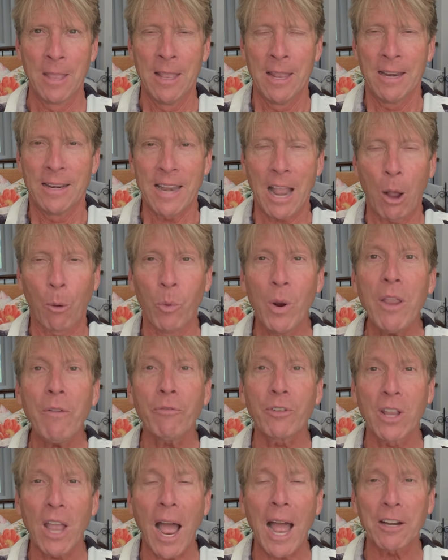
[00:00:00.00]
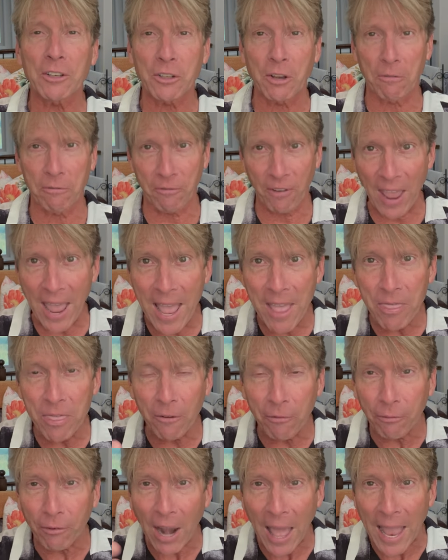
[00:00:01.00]
Now we've got to fan the
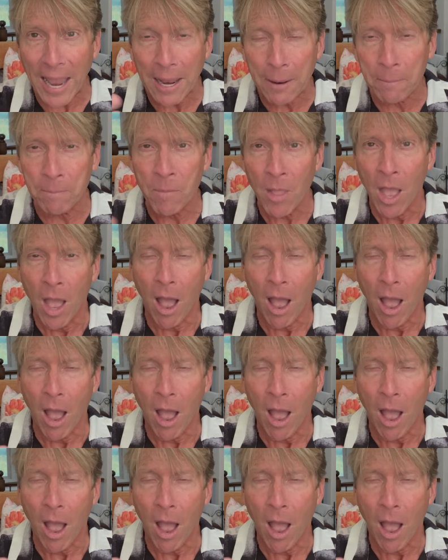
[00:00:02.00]
flame